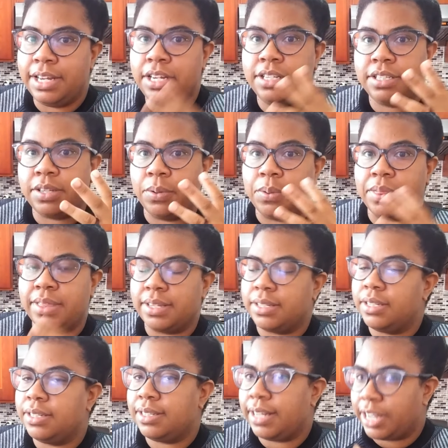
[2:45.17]
So this
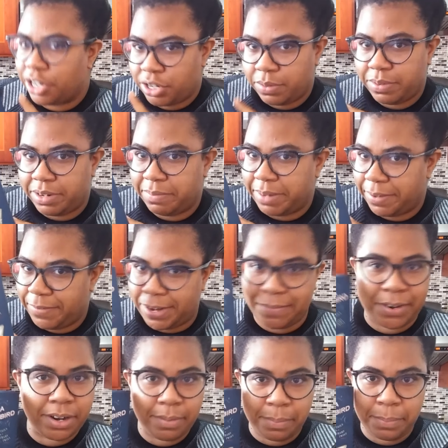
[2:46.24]
is actually one of my
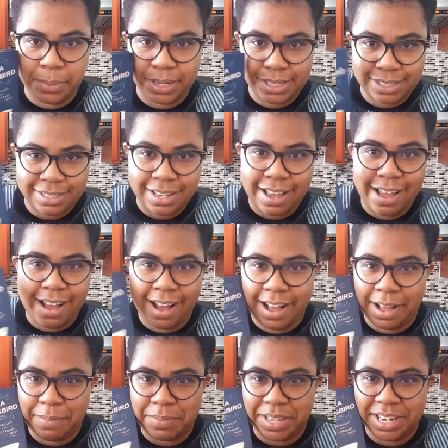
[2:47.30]
favorite books.
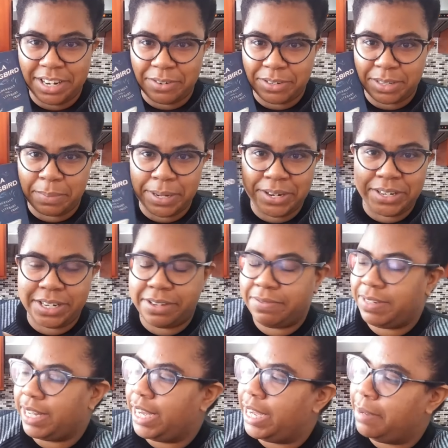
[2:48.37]
And there was a period of
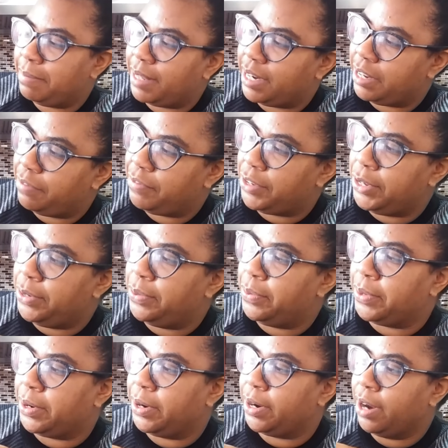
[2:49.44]
time that if you
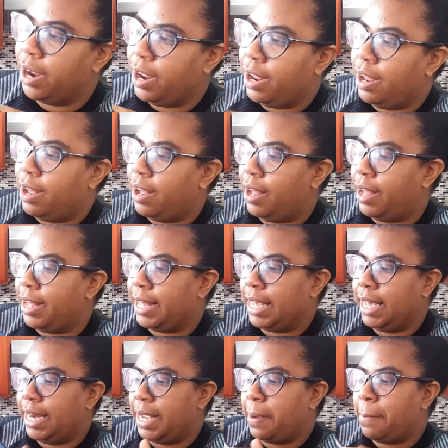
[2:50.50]
were
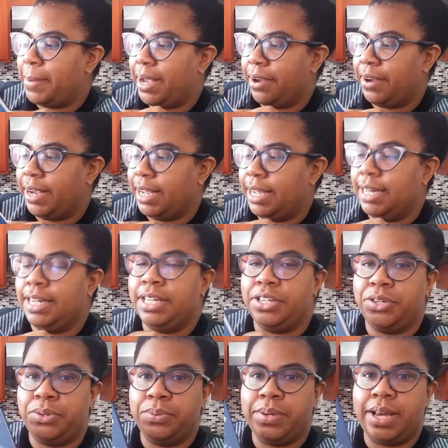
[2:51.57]
getting married,
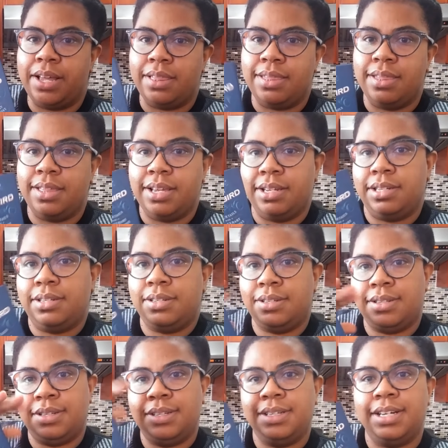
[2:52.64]
you got
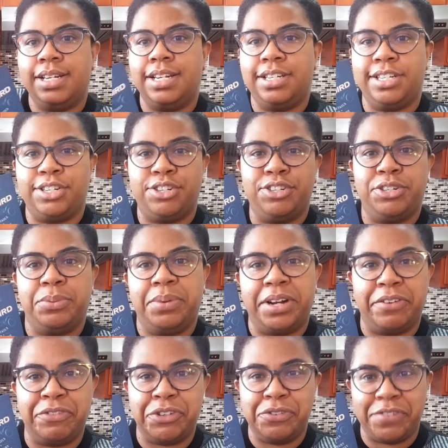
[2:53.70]
this in addition to
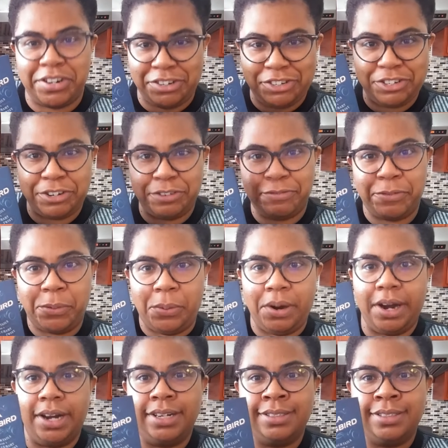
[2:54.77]
whatever you registered for.